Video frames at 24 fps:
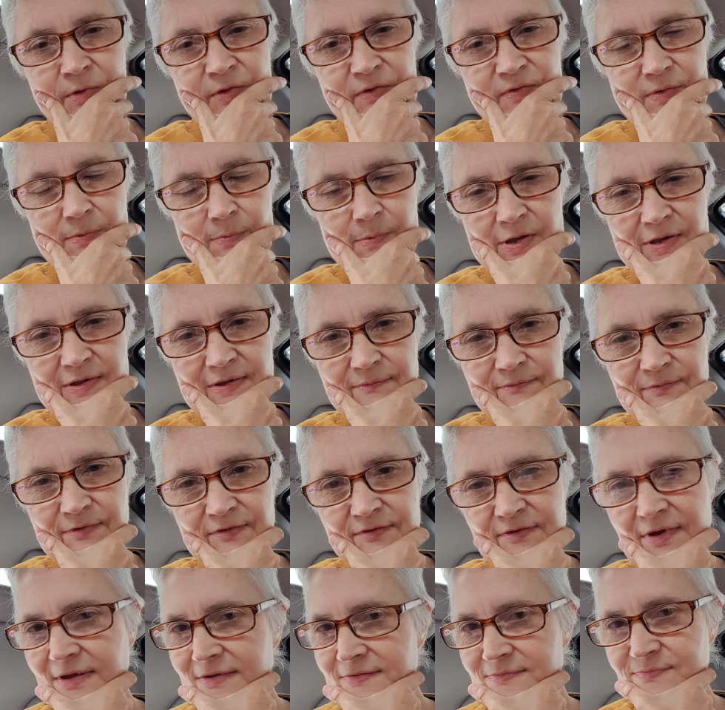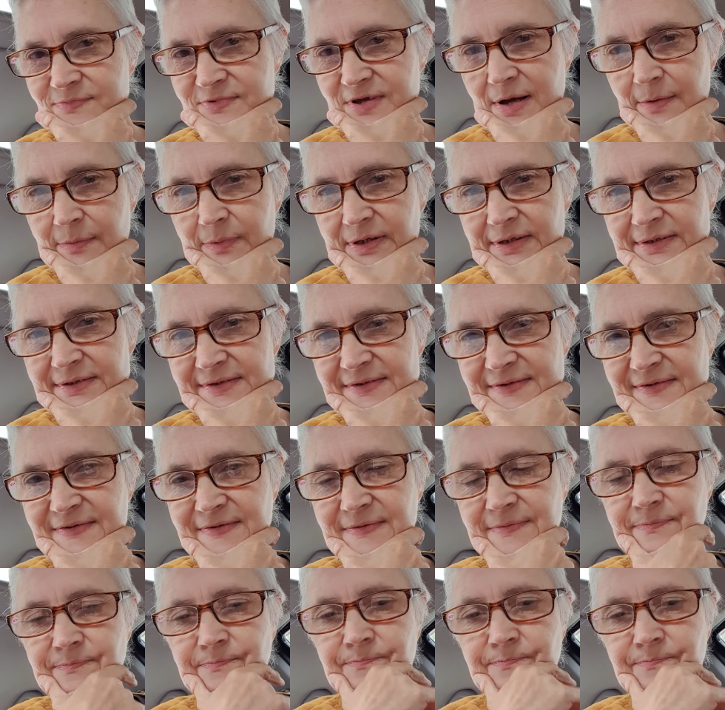So I'm going to have to take some tablets.